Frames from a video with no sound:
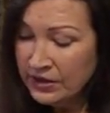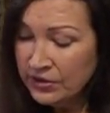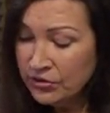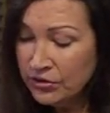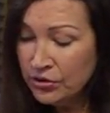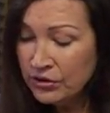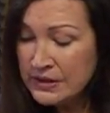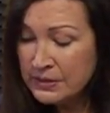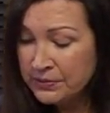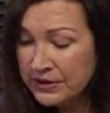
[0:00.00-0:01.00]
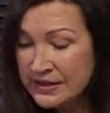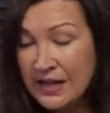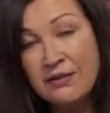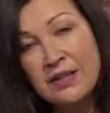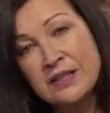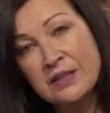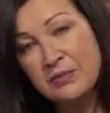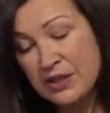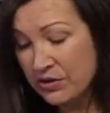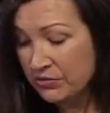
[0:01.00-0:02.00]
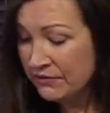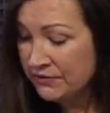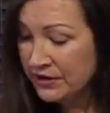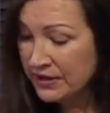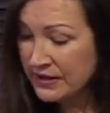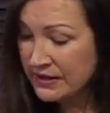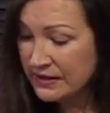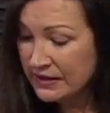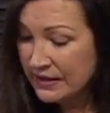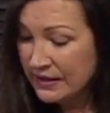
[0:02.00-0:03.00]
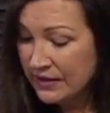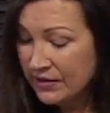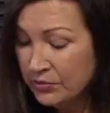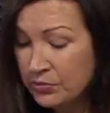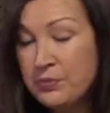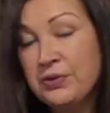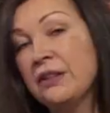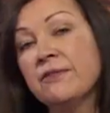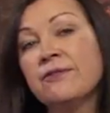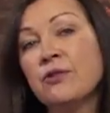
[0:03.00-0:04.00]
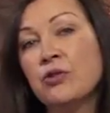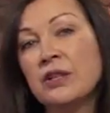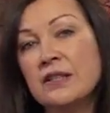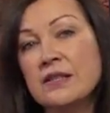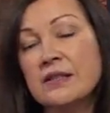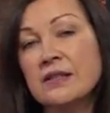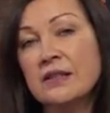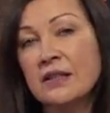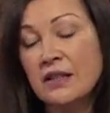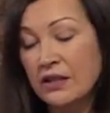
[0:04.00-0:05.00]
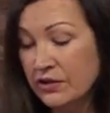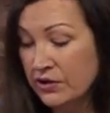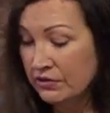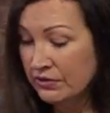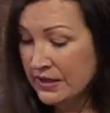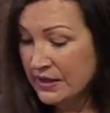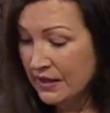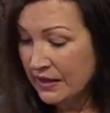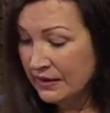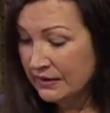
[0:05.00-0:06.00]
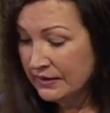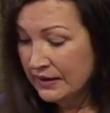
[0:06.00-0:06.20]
You know, the Holy Spirit directed me to a verse that would bring focus and unity,